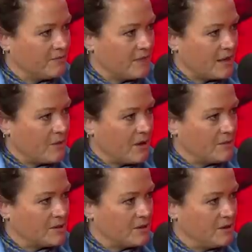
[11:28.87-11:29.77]

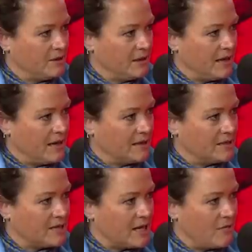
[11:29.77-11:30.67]
Primary school,
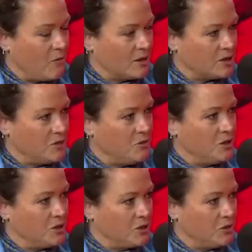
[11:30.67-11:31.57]
and what do
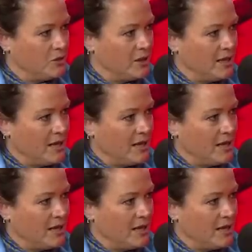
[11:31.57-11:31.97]
you do,